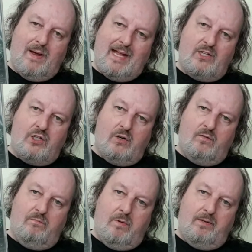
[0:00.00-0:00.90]
batch
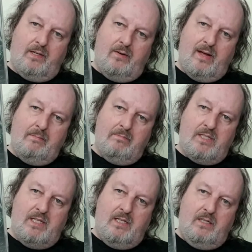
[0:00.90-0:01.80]
of Mondo
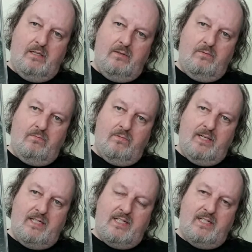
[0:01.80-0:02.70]
MCU
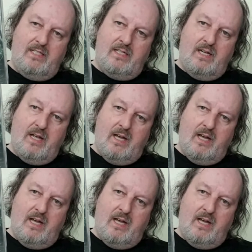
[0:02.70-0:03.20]
releases.